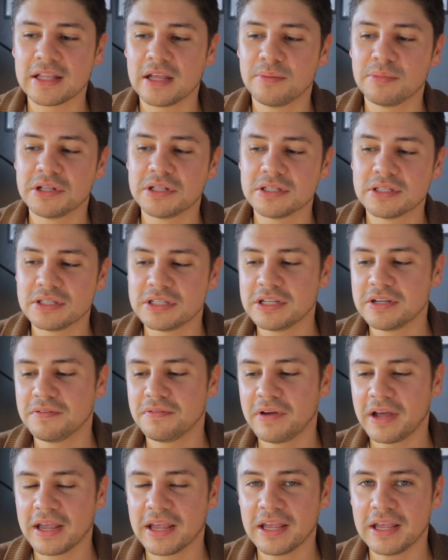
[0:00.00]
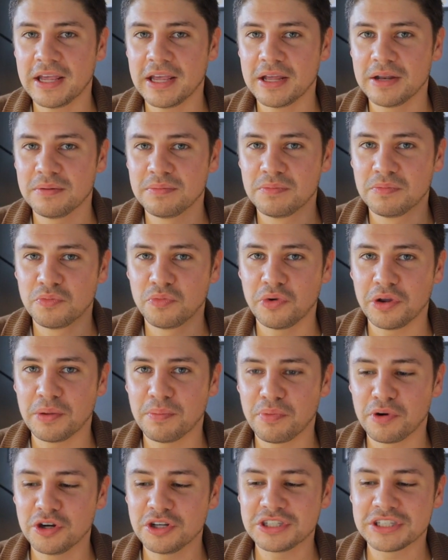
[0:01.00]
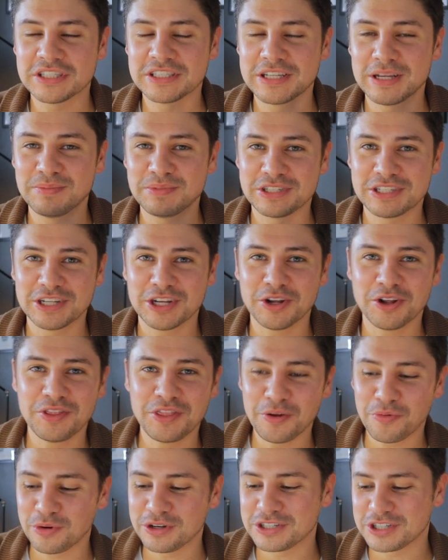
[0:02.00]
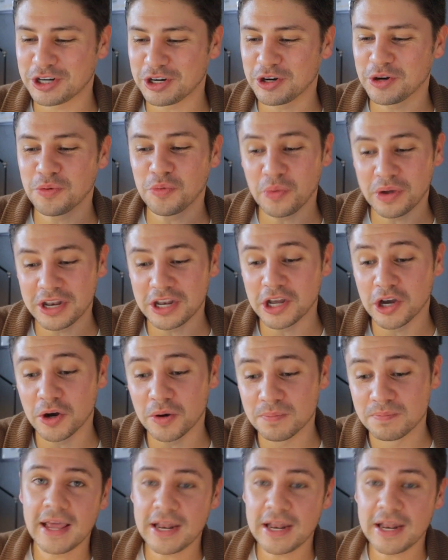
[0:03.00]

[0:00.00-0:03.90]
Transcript: them and see if I can get reimbursed since I'm still in the return window.